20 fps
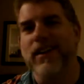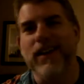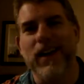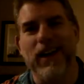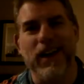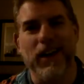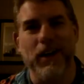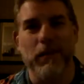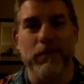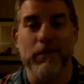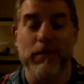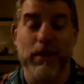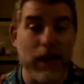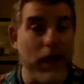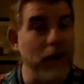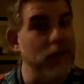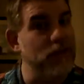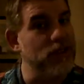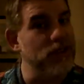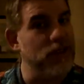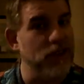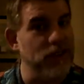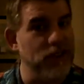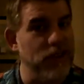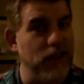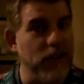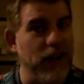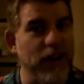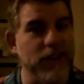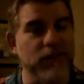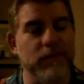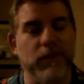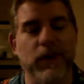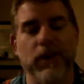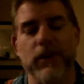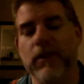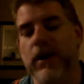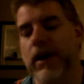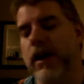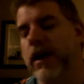That was sarcasm,
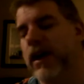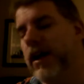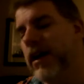by the way.